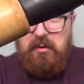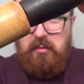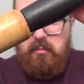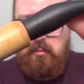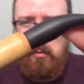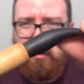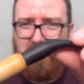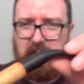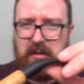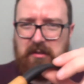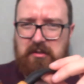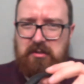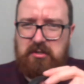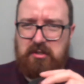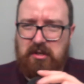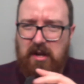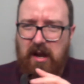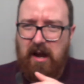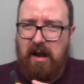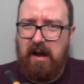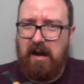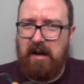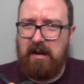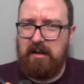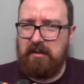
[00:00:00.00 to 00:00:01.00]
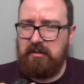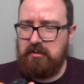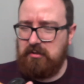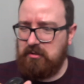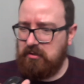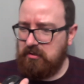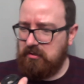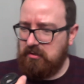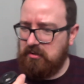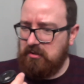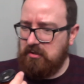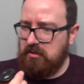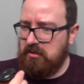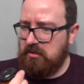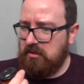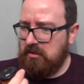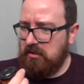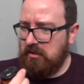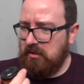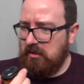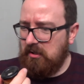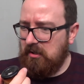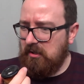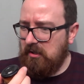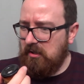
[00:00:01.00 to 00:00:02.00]
which I just
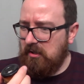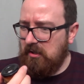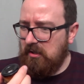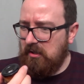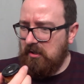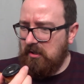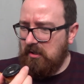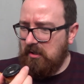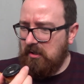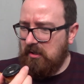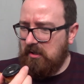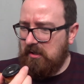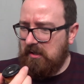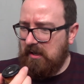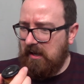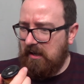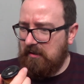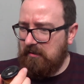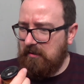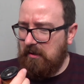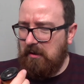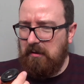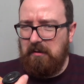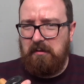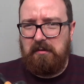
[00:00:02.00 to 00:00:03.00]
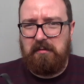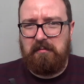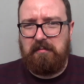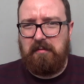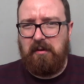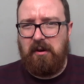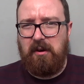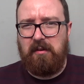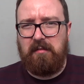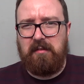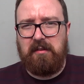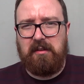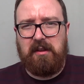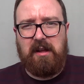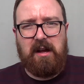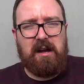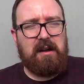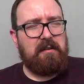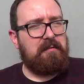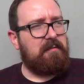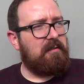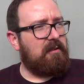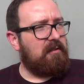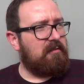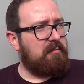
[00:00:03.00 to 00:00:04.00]
cannot for the
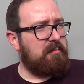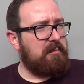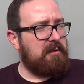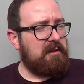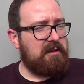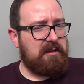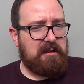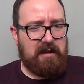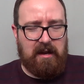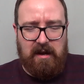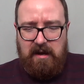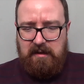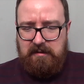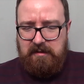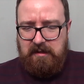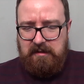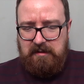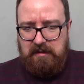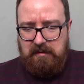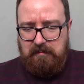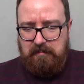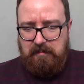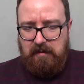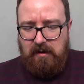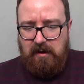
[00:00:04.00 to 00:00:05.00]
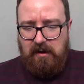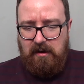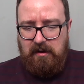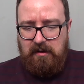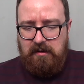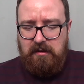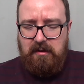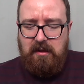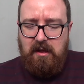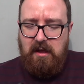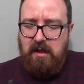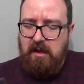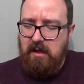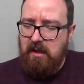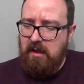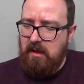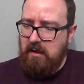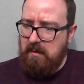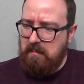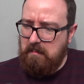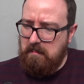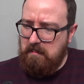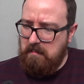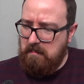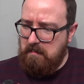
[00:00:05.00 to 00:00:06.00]
life of me identify
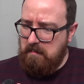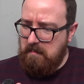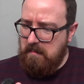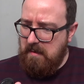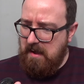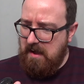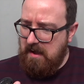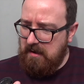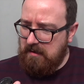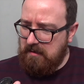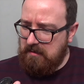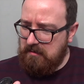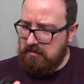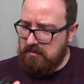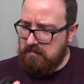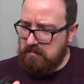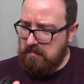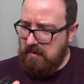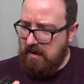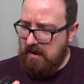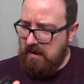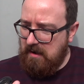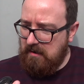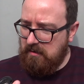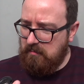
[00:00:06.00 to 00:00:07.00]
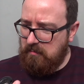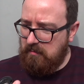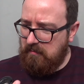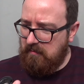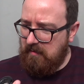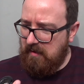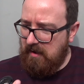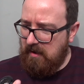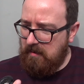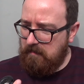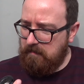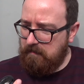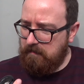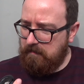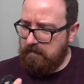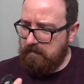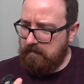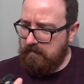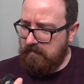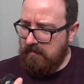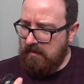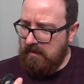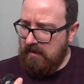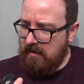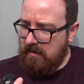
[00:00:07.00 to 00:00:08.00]
a maker's mark with that.
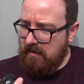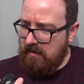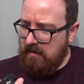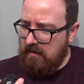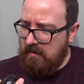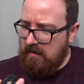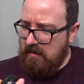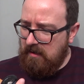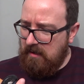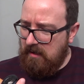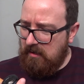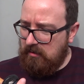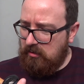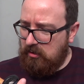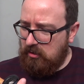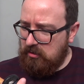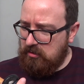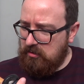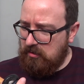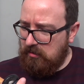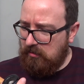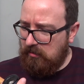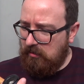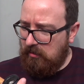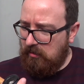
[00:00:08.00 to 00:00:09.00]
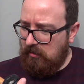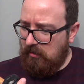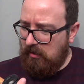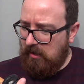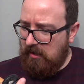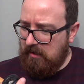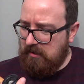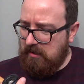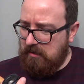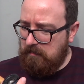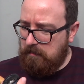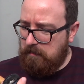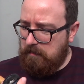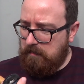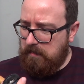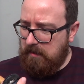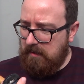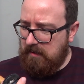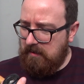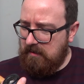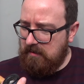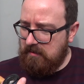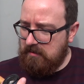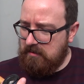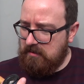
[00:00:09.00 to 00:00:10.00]
Doesn't look like a
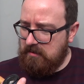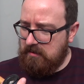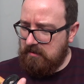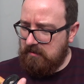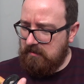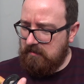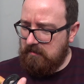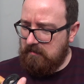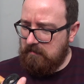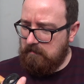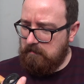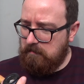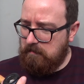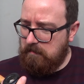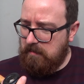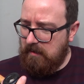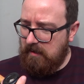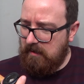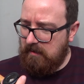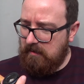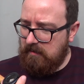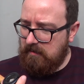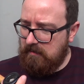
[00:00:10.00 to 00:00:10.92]
Peterson P.